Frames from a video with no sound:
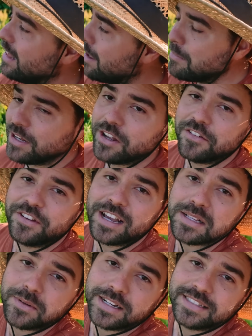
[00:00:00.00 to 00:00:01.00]
Let me know if you
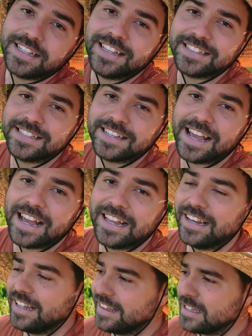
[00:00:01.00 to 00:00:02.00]
guys wanna see this
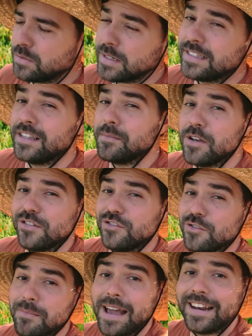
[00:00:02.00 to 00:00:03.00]
again. This wasn't the
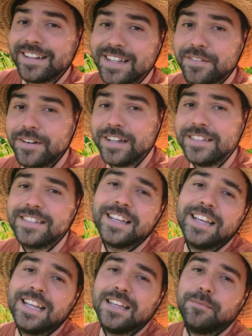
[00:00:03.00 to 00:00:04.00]
most dramatic difference,
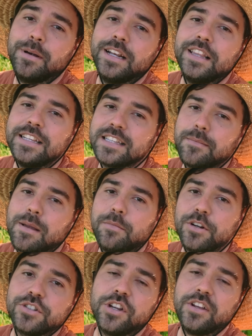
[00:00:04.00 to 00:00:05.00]
but at least I'm
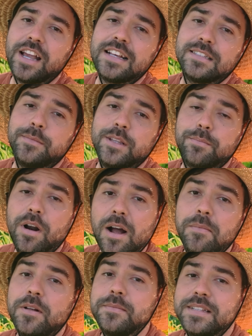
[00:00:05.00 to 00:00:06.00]
able to show you guys some of the
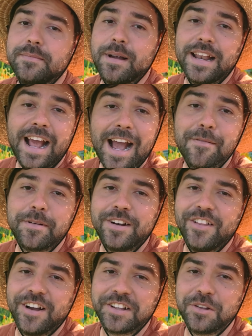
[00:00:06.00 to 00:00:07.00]
problems that might
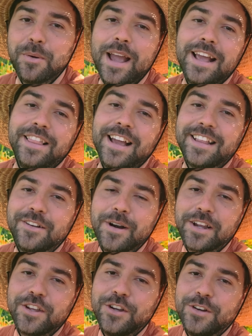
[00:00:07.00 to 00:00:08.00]
happen along the way, like the
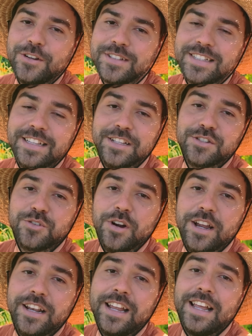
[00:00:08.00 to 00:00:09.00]
raccoons that
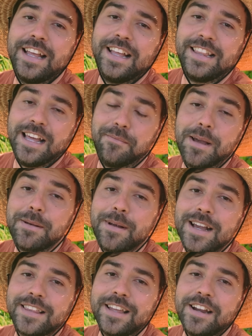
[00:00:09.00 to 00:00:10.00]
destroyed that bed
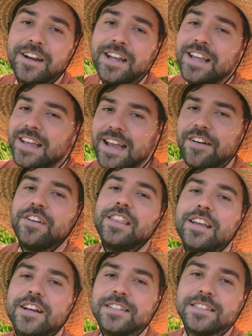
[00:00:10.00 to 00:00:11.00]
back there.
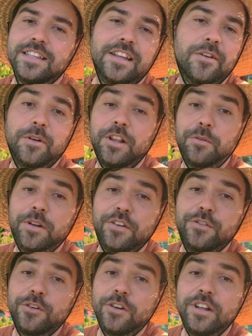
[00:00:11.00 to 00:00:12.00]
Everything else is looking really
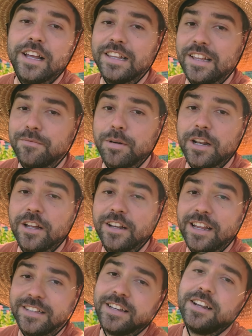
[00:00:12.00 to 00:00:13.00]
wonderful and they've put
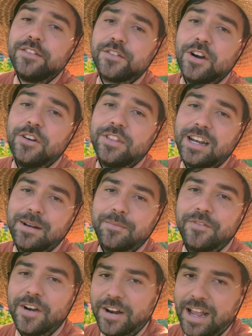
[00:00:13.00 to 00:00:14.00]
on a ton of growth and
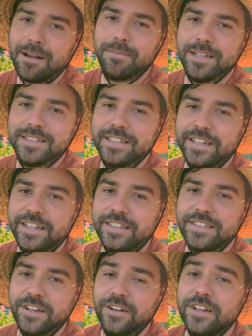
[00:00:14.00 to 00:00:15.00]
I'm very happy to see
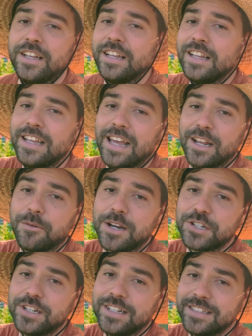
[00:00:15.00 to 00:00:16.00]
it. So any
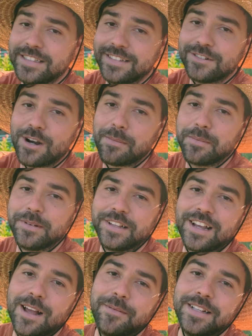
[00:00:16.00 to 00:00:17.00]
questions, drop them in
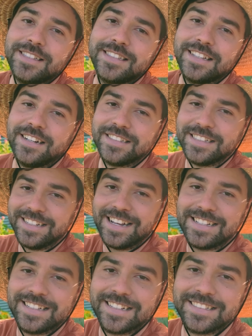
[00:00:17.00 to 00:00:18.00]
the comments and I'll see you
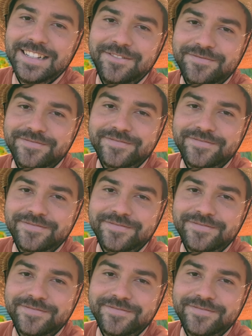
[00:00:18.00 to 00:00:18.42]
guys next time.